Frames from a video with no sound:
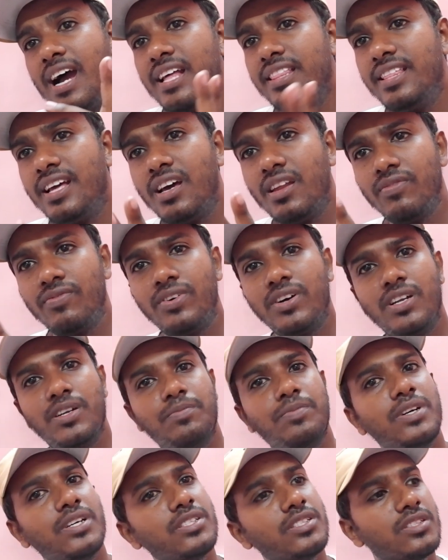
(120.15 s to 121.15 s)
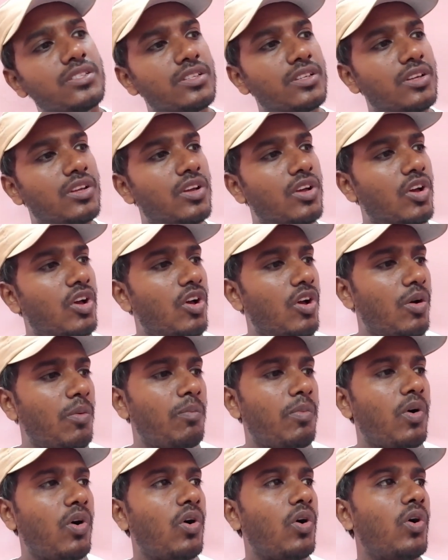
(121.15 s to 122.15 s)
other purpose?
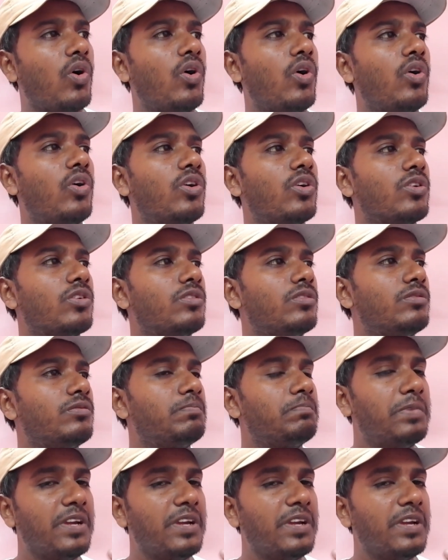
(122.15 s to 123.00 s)
For